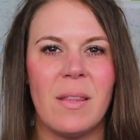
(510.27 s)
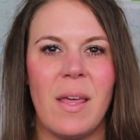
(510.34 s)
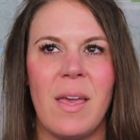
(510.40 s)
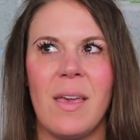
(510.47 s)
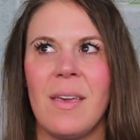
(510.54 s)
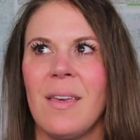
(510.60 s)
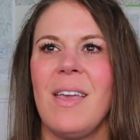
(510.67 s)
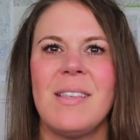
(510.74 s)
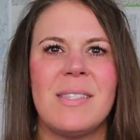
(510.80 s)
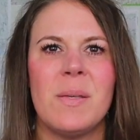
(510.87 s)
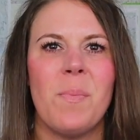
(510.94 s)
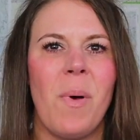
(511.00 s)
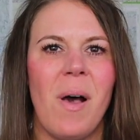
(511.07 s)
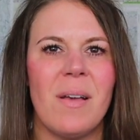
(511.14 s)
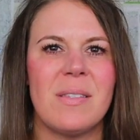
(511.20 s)
Like it's
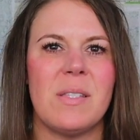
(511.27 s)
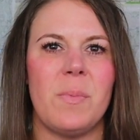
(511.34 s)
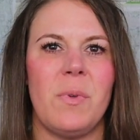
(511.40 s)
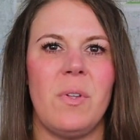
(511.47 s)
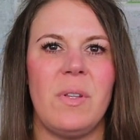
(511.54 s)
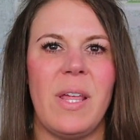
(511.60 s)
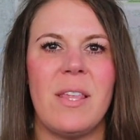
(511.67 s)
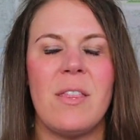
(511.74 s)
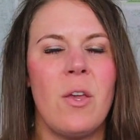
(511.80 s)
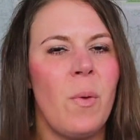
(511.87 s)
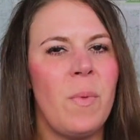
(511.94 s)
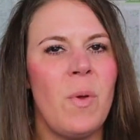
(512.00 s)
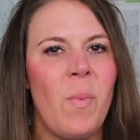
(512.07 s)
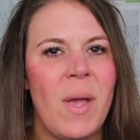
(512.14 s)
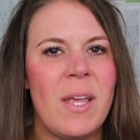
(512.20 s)
impossible. Like the
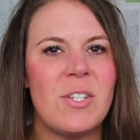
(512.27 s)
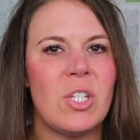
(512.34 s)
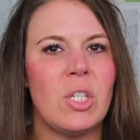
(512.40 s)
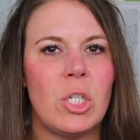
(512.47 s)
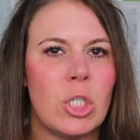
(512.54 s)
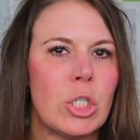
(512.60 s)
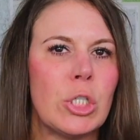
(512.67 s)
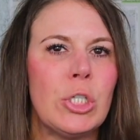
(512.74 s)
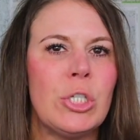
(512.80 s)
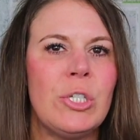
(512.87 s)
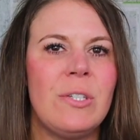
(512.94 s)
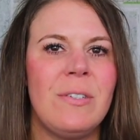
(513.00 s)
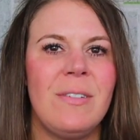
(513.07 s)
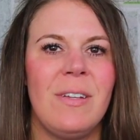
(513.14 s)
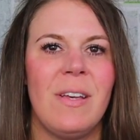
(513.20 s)
only way to
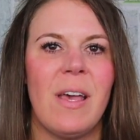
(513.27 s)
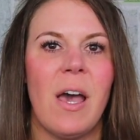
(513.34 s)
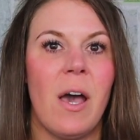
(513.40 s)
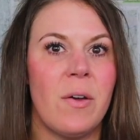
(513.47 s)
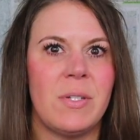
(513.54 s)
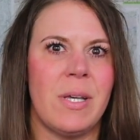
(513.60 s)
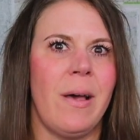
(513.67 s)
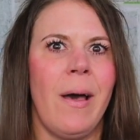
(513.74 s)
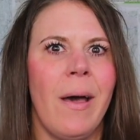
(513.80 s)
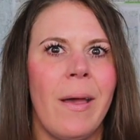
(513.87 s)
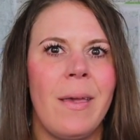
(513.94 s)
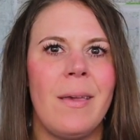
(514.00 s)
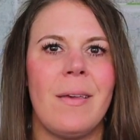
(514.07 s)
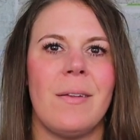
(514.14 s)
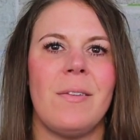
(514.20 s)
learn how to
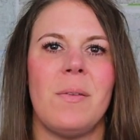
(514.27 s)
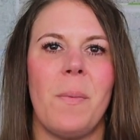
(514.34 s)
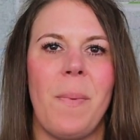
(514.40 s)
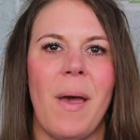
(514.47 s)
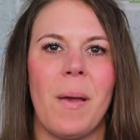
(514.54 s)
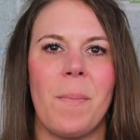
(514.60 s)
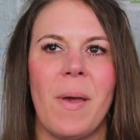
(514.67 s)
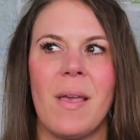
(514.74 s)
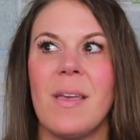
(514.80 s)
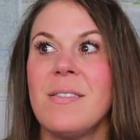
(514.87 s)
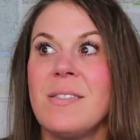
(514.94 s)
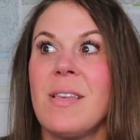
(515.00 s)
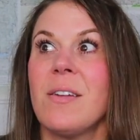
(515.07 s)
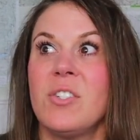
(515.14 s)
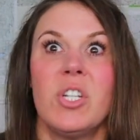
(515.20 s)
hike and to backpack
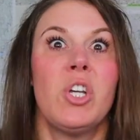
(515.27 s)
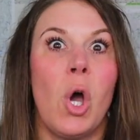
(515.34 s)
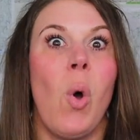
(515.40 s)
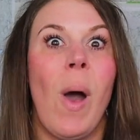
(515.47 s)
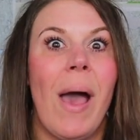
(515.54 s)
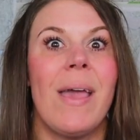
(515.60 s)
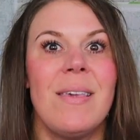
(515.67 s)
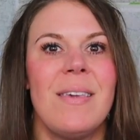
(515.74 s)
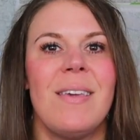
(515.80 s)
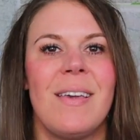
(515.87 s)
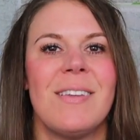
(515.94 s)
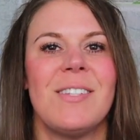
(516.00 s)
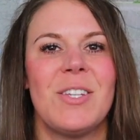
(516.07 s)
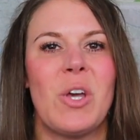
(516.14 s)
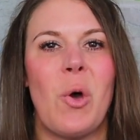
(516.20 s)
is to, to, go hiking
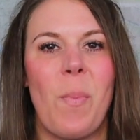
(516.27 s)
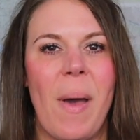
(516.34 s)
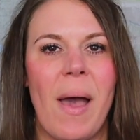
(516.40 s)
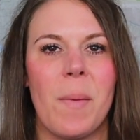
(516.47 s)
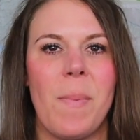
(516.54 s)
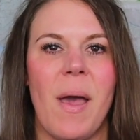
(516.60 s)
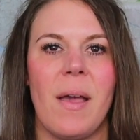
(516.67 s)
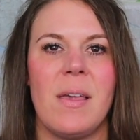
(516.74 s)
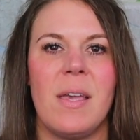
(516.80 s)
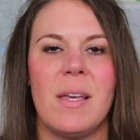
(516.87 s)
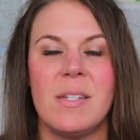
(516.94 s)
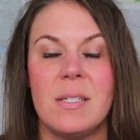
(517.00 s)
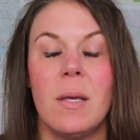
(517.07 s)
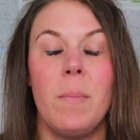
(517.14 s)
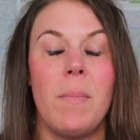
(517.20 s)
and to go backpacking
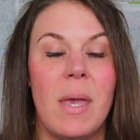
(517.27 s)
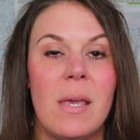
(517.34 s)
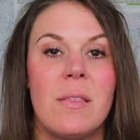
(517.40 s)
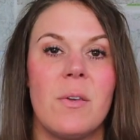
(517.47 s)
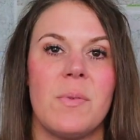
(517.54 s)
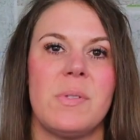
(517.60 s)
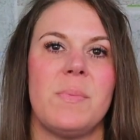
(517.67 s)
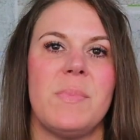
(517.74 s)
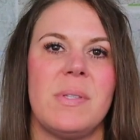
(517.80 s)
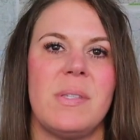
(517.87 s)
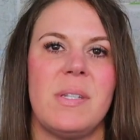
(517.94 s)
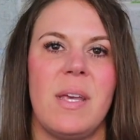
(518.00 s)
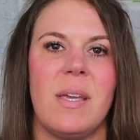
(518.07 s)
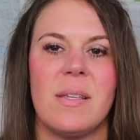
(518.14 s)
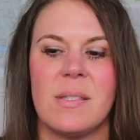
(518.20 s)
and to make those
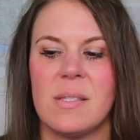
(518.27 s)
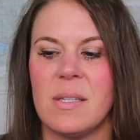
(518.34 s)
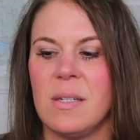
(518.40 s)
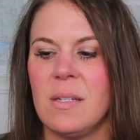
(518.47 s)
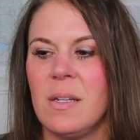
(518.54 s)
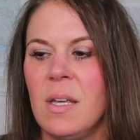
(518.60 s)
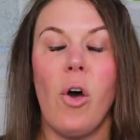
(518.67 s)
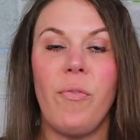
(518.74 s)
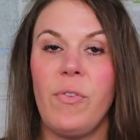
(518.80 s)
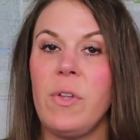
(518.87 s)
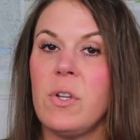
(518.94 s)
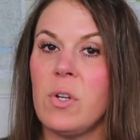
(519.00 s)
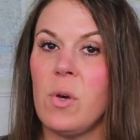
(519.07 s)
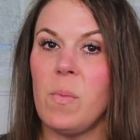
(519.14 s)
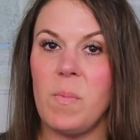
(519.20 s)
mistakes. And hopefully
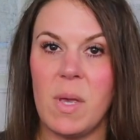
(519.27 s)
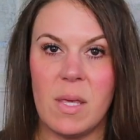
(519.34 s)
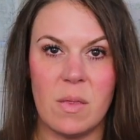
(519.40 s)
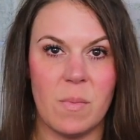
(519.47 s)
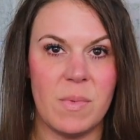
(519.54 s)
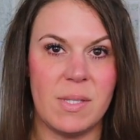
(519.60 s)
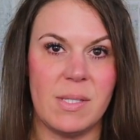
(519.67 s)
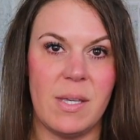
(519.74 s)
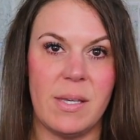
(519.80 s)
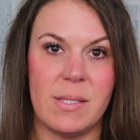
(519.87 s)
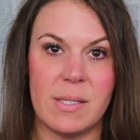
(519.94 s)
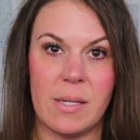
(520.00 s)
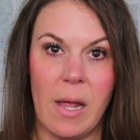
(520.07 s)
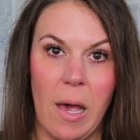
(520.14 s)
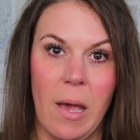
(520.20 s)
you don't make the
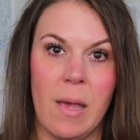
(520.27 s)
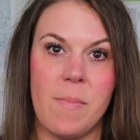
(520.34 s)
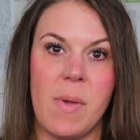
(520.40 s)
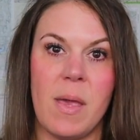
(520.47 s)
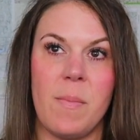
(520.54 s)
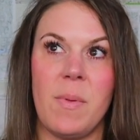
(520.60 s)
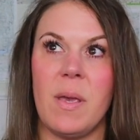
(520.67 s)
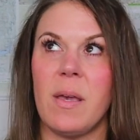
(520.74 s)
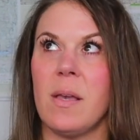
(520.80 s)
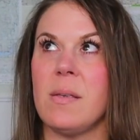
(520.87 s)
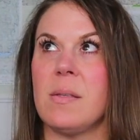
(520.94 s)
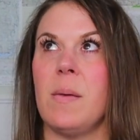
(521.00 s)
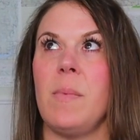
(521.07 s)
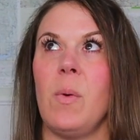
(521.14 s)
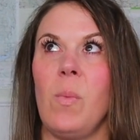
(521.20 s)
mistakes that I made
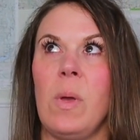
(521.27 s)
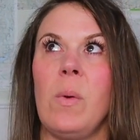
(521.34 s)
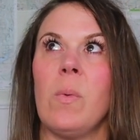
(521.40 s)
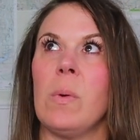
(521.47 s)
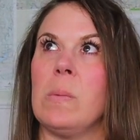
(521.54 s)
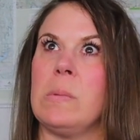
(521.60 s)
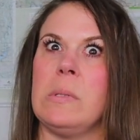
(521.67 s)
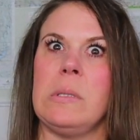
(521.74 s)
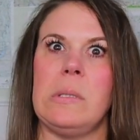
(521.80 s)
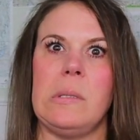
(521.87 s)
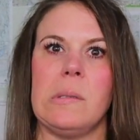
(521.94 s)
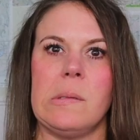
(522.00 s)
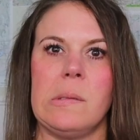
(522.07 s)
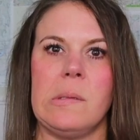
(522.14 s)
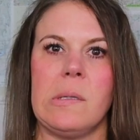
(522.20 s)
because I mean, we were really
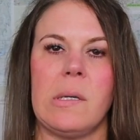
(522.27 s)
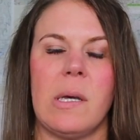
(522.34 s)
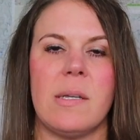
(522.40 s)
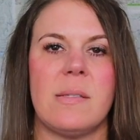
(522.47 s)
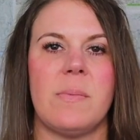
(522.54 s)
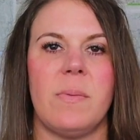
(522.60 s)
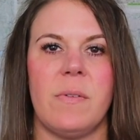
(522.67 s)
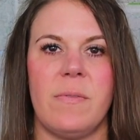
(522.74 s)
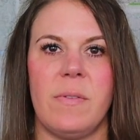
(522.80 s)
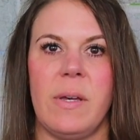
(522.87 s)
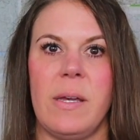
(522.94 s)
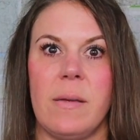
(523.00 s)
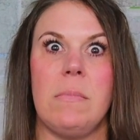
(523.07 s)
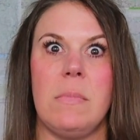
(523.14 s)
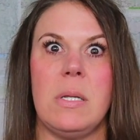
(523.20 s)
on the cusp of
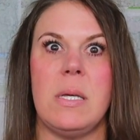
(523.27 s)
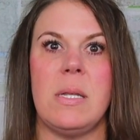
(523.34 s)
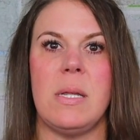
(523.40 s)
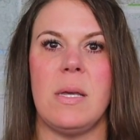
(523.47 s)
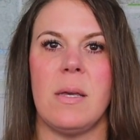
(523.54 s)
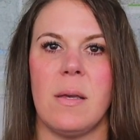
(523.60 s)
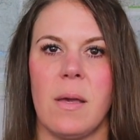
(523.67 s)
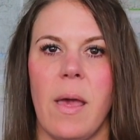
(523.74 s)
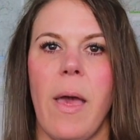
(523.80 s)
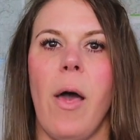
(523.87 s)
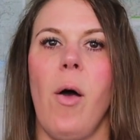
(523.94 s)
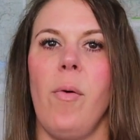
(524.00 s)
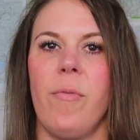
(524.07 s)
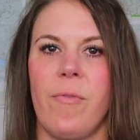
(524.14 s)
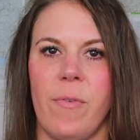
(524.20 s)
like needing
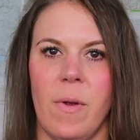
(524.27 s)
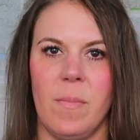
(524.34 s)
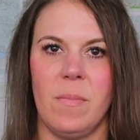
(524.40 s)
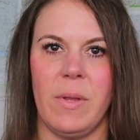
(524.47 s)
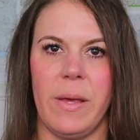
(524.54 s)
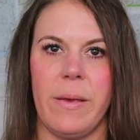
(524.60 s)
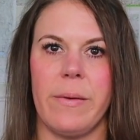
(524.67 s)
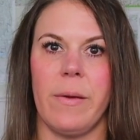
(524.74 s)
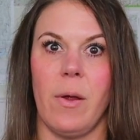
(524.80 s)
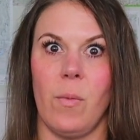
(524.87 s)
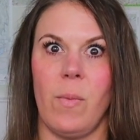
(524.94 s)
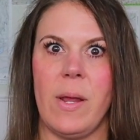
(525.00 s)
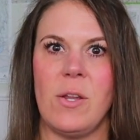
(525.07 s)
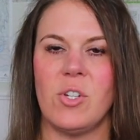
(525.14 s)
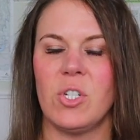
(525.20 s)
help from like a
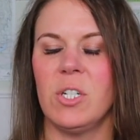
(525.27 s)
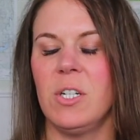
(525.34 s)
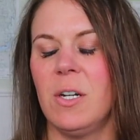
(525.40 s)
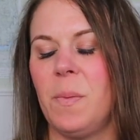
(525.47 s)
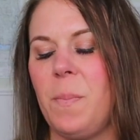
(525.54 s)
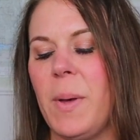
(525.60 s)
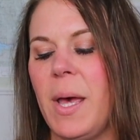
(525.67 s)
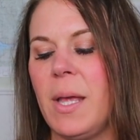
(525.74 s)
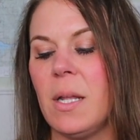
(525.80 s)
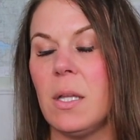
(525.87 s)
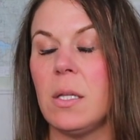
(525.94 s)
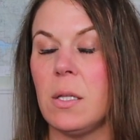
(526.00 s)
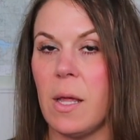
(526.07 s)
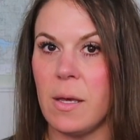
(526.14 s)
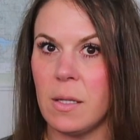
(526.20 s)
ranger, but
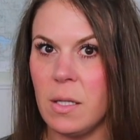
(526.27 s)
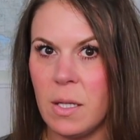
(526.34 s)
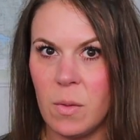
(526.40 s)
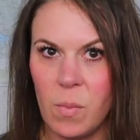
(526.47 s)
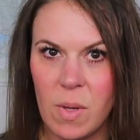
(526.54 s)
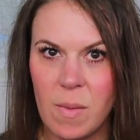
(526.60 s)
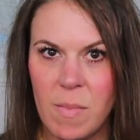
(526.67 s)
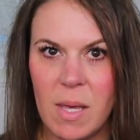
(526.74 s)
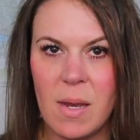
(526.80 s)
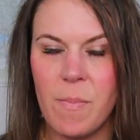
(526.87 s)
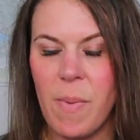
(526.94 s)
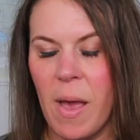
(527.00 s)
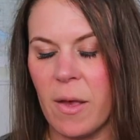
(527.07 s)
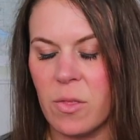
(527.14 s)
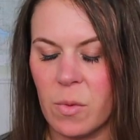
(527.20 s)
luckily we made it
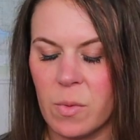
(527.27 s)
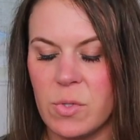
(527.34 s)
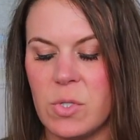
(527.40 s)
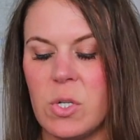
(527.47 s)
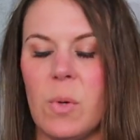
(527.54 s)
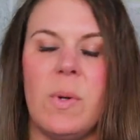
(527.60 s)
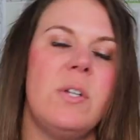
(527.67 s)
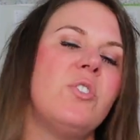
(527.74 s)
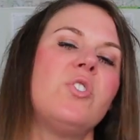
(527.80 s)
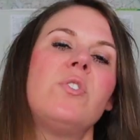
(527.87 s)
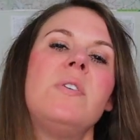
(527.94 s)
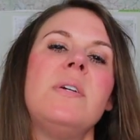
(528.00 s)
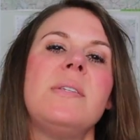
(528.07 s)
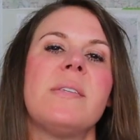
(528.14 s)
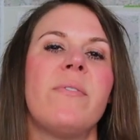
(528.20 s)
back. There was no
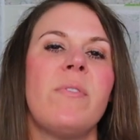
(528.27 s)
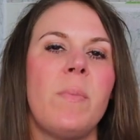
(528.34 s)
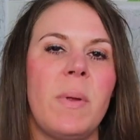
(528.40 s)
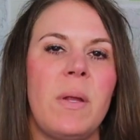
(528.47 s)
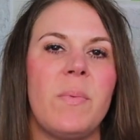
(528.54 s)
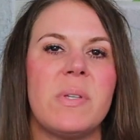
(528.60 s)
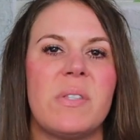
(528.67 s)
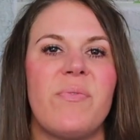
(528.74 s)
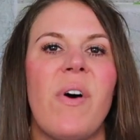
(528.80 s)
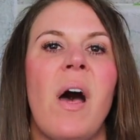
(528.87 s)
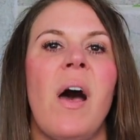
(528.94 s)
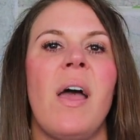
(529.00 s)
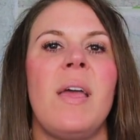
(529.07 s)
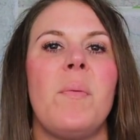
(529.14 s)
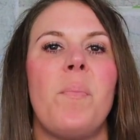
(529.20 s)
injuries. Everybody was
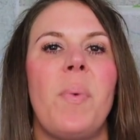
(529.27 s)
fine.